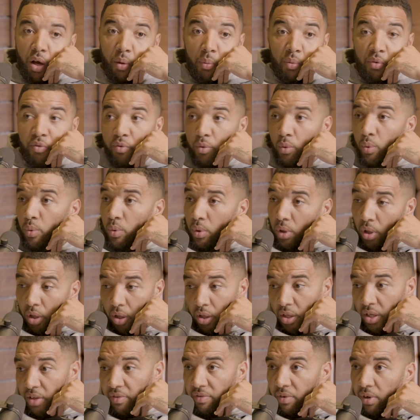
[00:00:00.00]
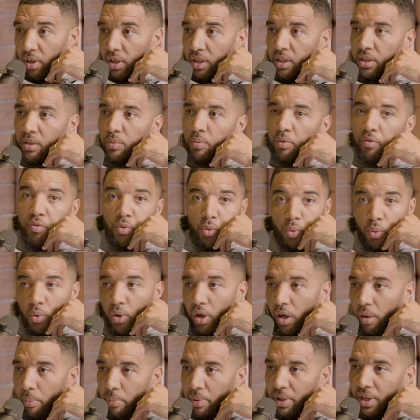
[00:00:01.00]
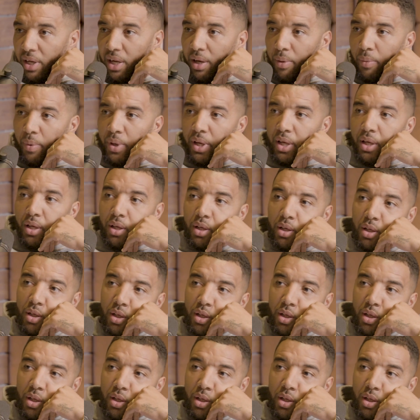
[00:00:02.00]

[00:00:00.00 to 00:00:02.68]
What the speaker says: We've all got to live like this. We've all got to be that way.